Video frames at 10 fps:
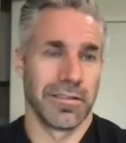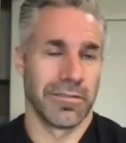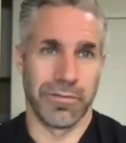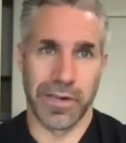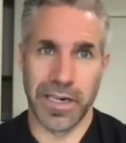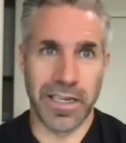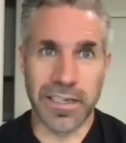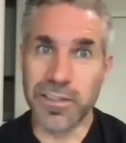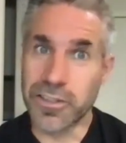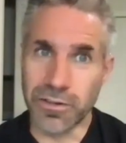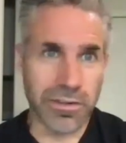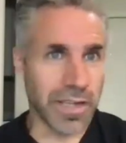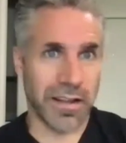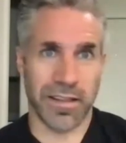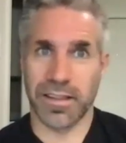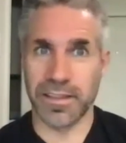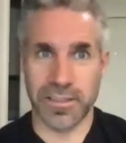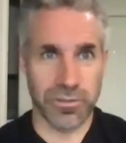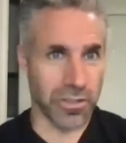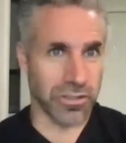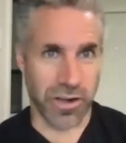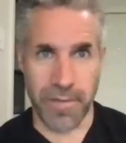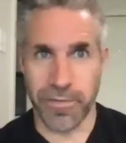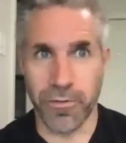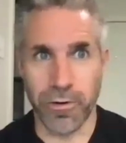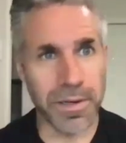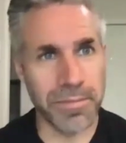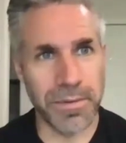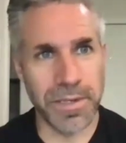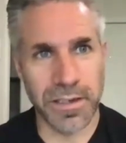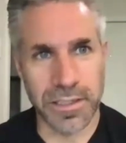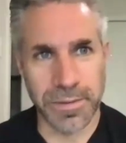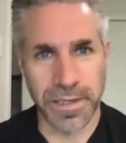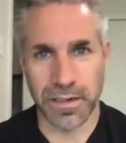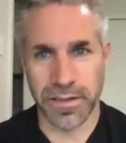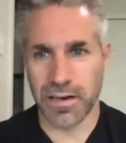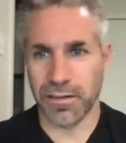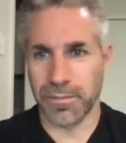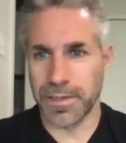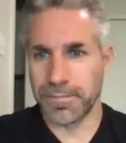reading into kind of the things you described before? But maybe explain on that a little bit.